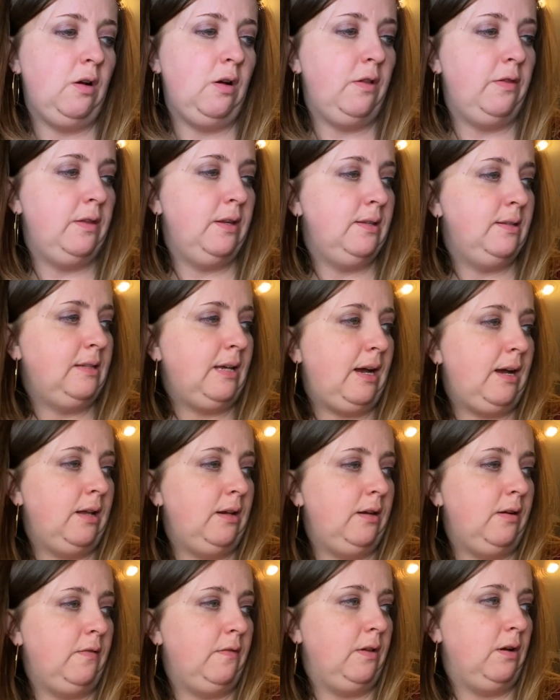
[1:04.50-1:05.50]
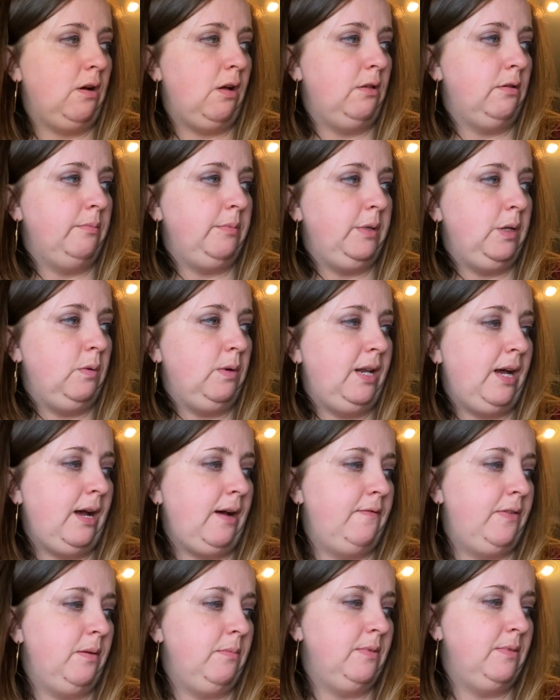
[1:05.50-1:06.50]
on this side of the column, you would
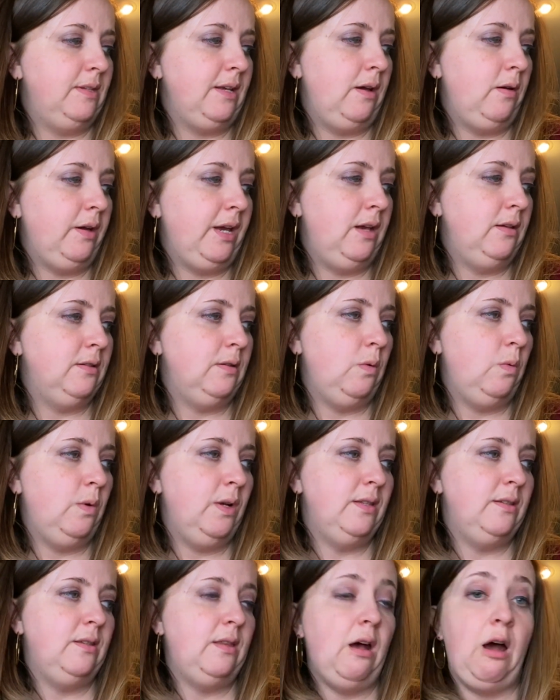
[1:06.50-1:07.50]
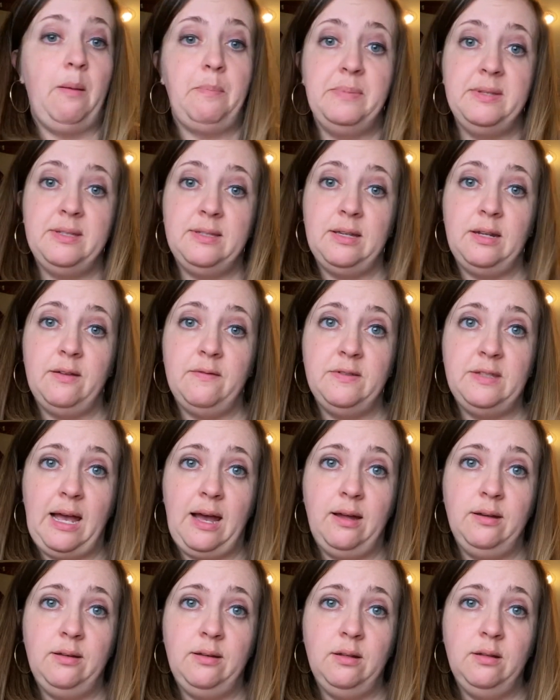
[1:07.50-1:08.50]
have them say, okay, so what's the opposite of
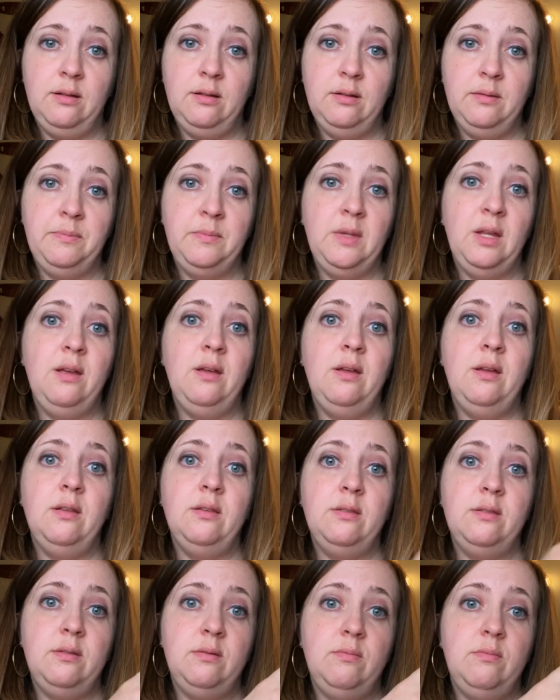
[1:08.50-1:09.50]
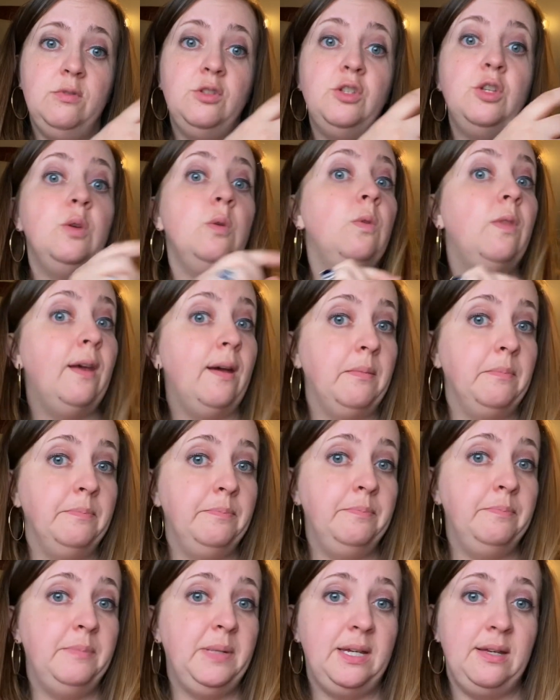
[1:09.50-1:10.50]
sad to them?
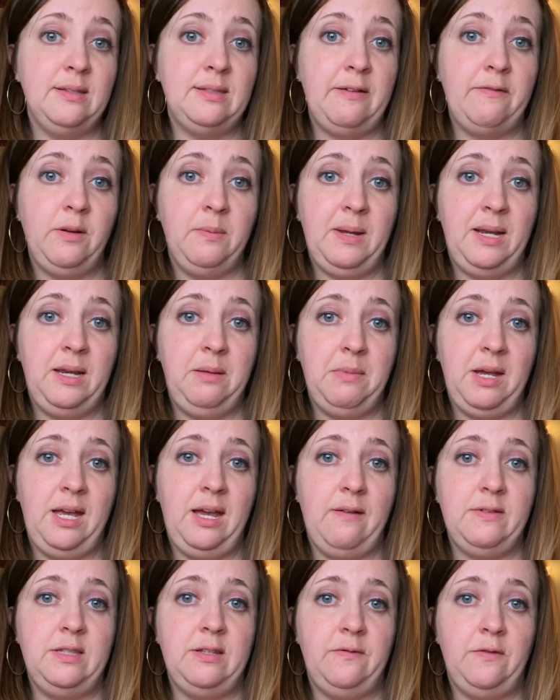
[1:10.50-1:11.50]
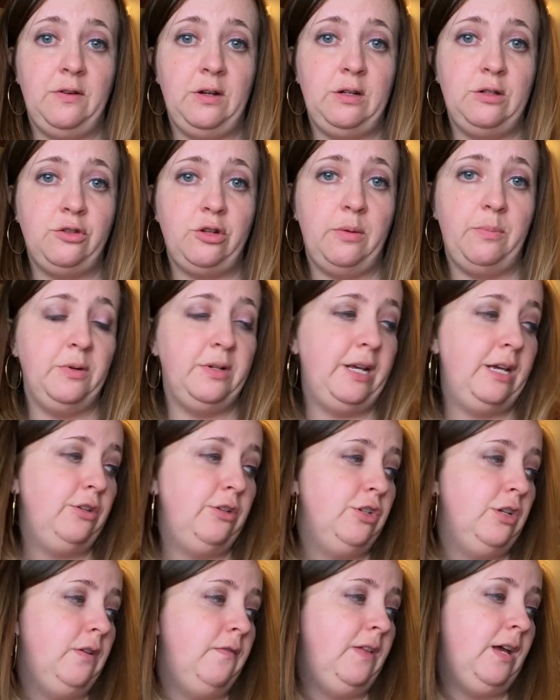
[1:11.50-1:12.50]
Because everybody might have a different
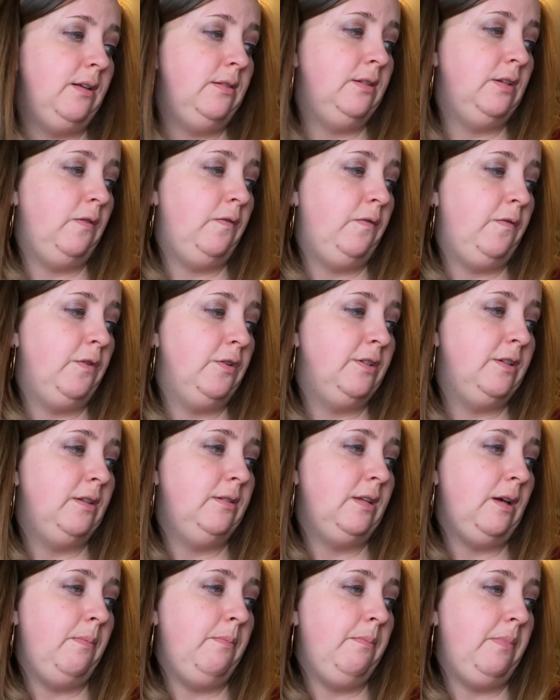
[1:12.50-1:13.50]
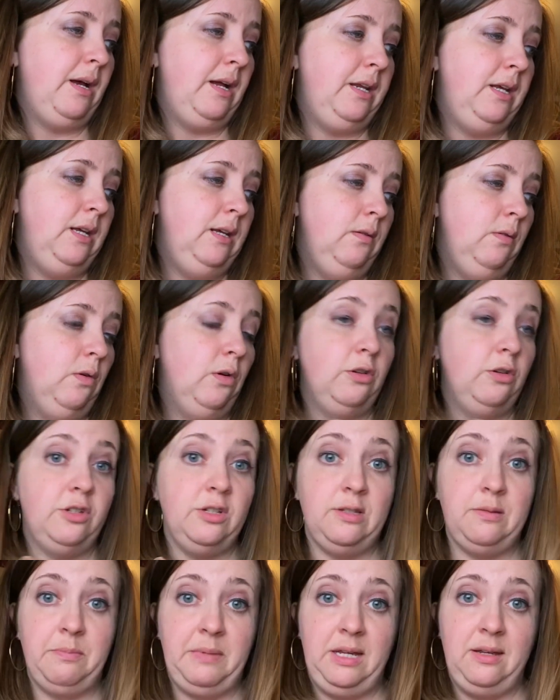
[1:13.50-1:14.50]
interpretation of that. So for somebody, or
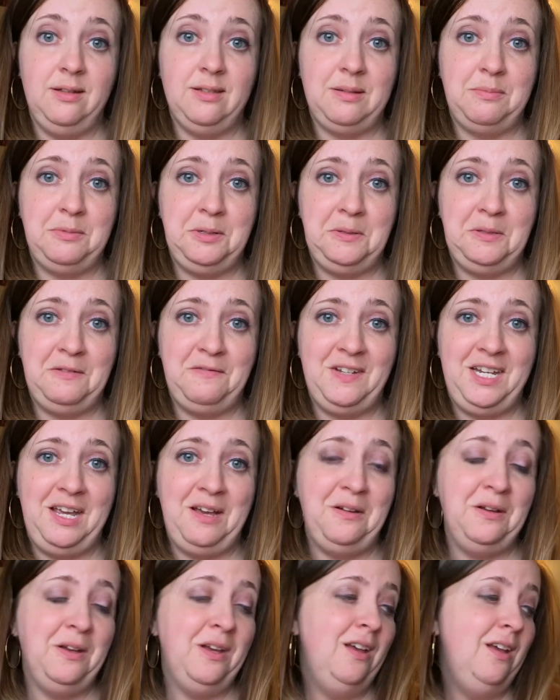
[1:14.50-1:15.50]
just me, because I'm doing the video,